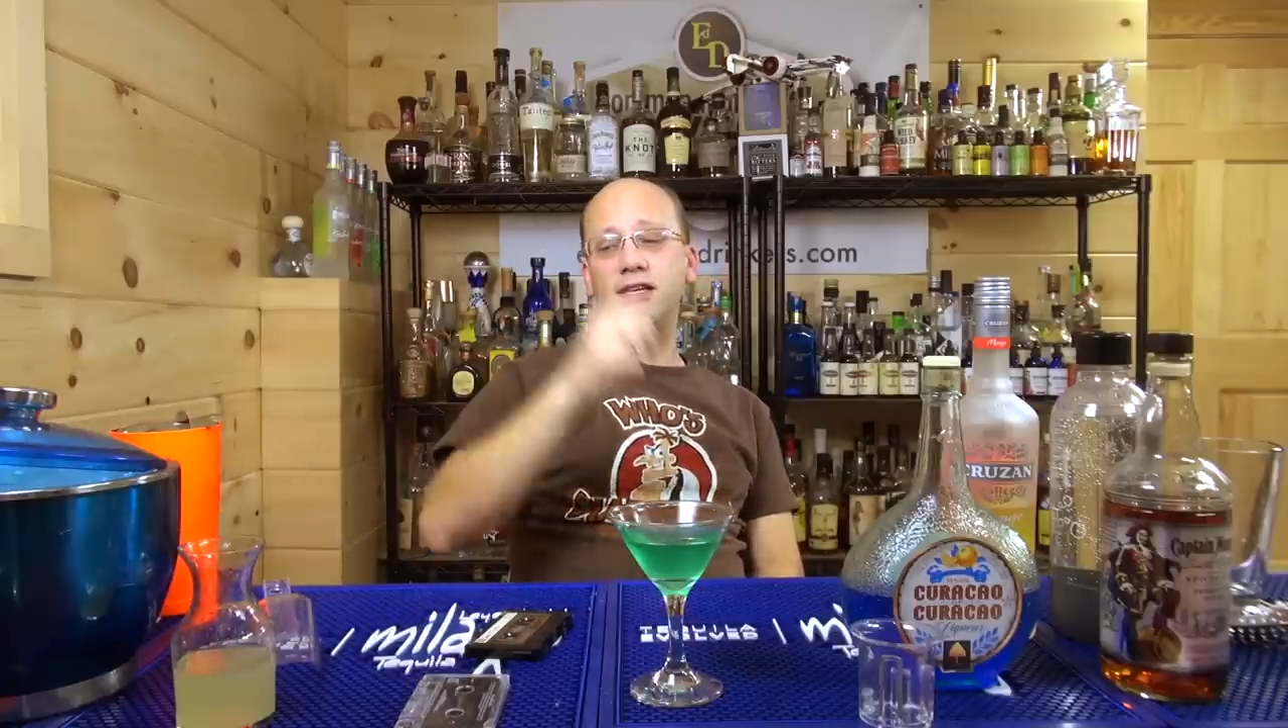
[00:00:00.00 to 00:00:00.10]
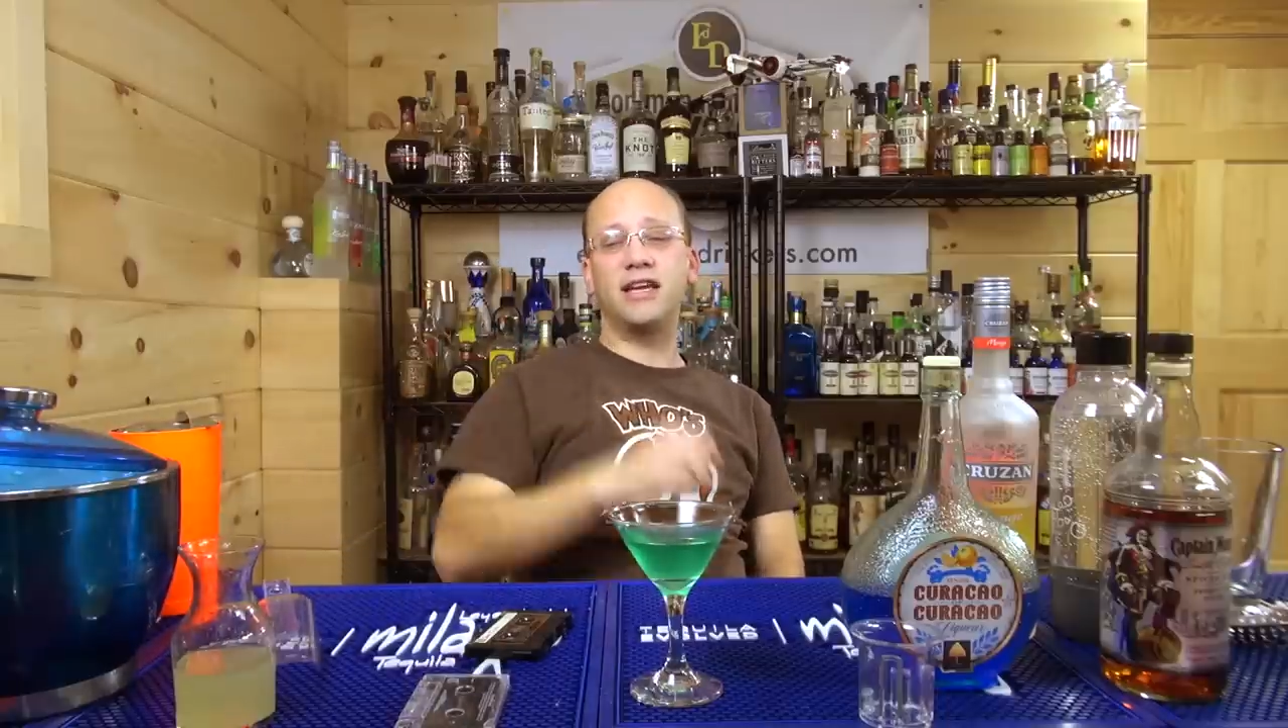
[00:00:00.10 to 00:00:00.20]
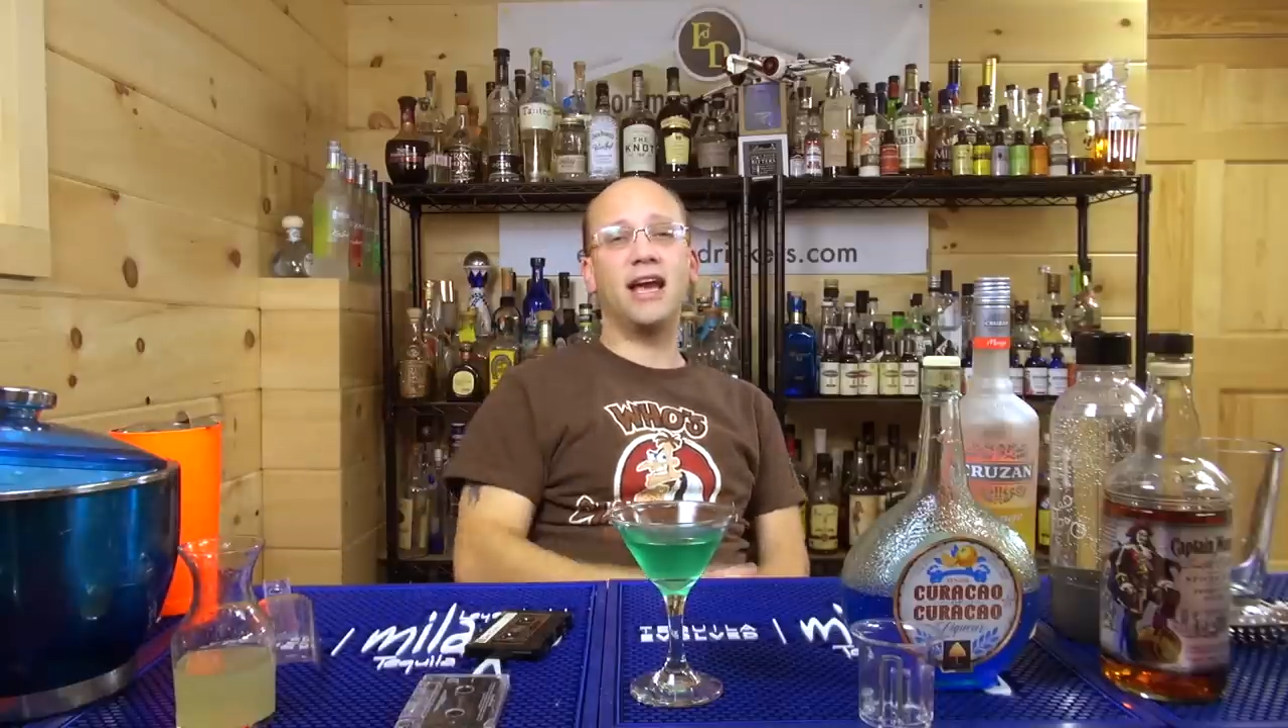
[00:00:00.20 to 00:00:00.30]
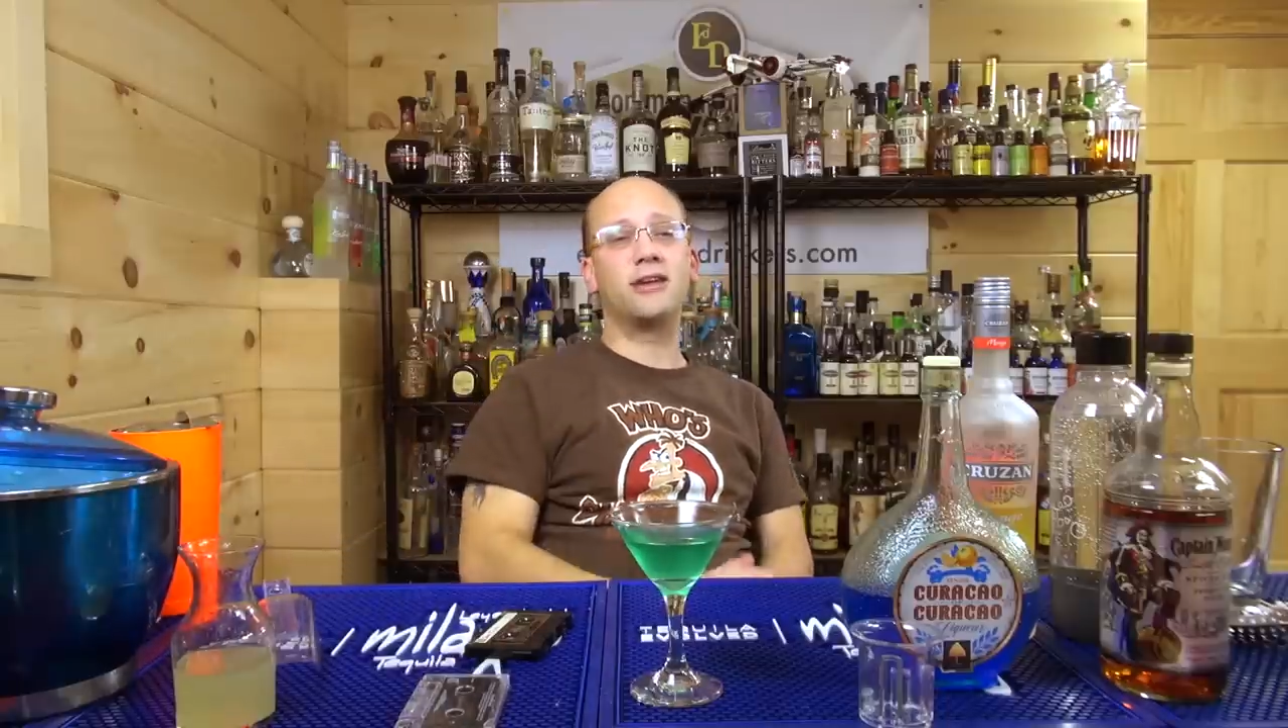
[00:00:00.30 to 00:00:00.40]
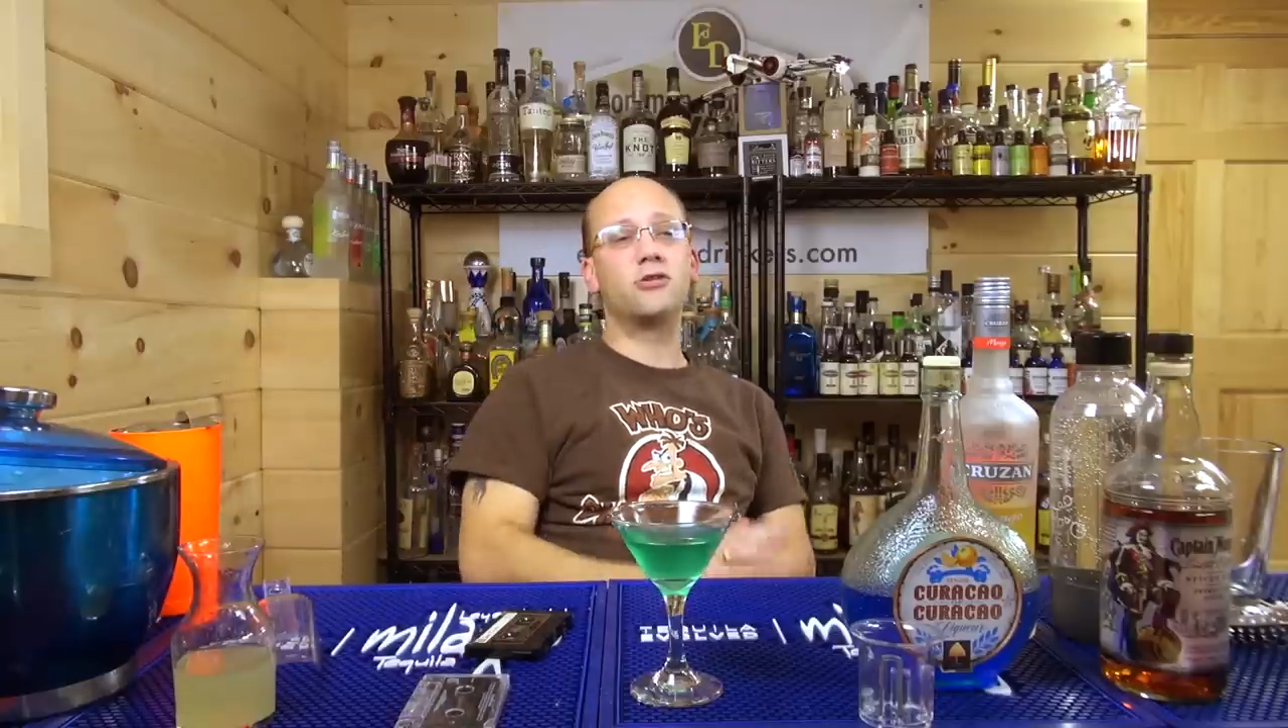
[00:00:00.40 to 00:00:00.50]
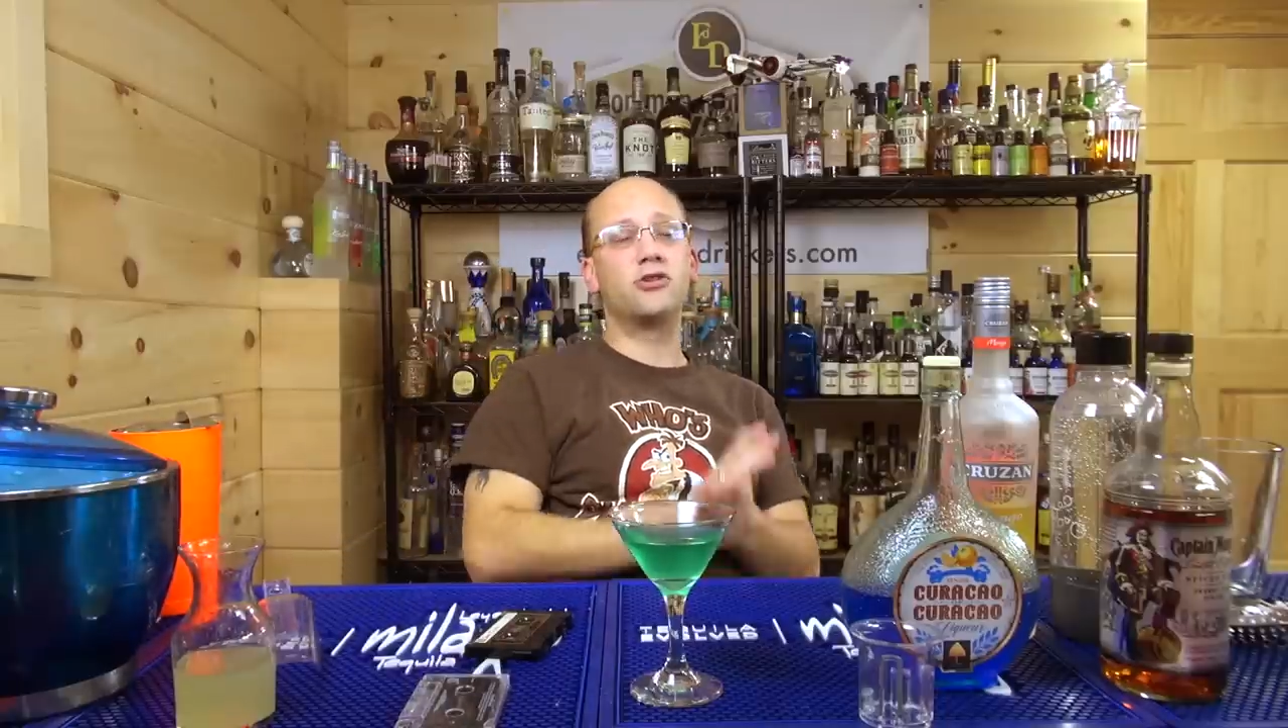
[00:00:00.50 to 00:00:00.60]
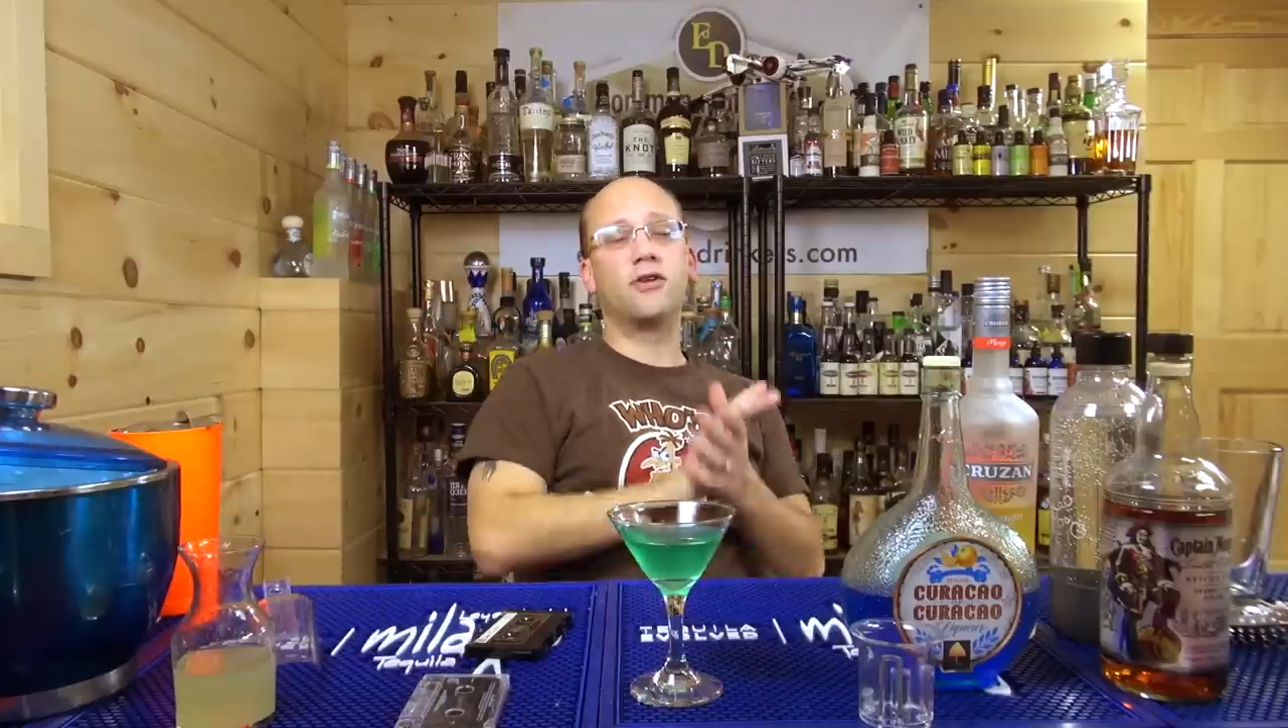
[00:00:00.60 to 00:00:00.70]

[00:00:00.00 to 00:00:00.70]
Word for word: decanters.